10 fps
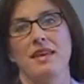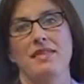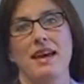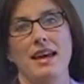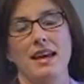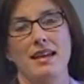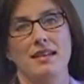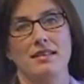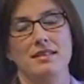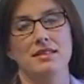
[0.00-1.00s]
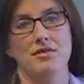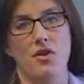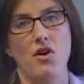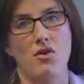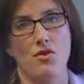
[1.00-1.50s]
they
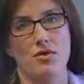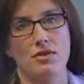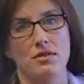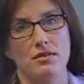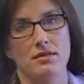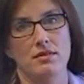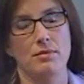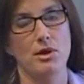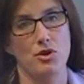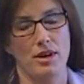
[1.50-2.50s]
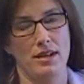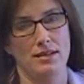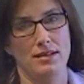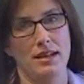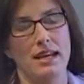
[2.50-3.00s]
defraud Pell Grant.
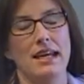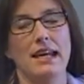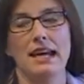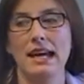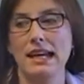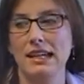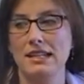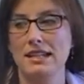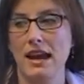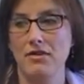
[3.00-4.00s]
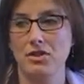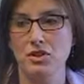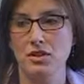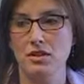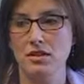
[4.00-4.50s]
And
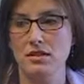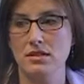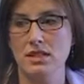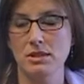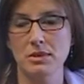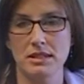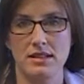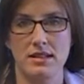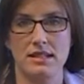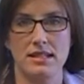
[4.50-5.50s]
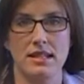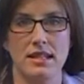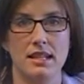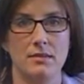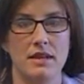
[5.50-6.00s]
after sleepless nights and
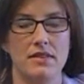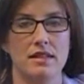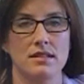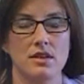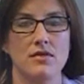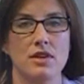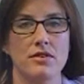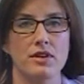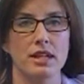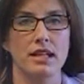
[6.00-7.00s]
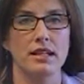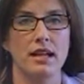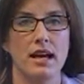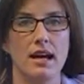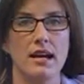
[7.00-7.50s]
thinking about this over and over again,
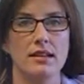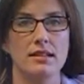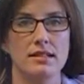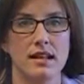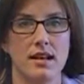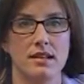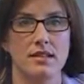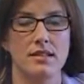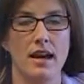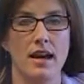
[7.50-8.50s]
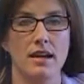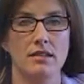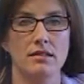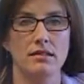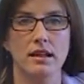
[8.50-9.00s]
I decided that
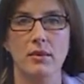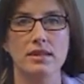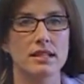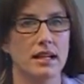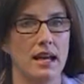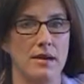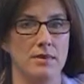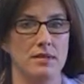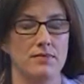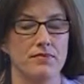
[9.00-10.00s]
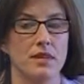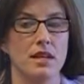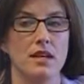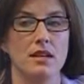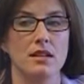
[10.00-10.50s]
that wasn't going to happen.
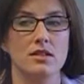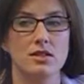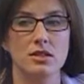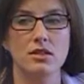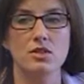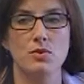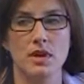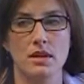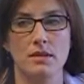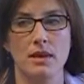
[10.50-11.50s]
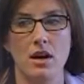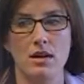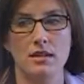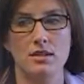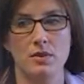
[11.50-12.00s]
Students were not going to be
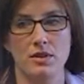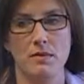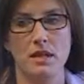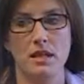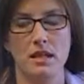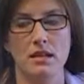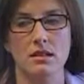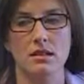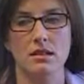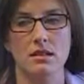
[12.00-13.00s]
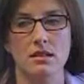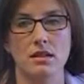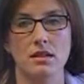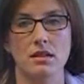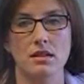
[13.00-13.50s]
honest with me
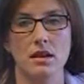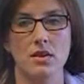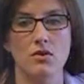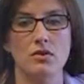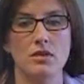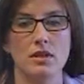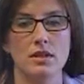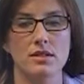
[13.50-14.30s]
on a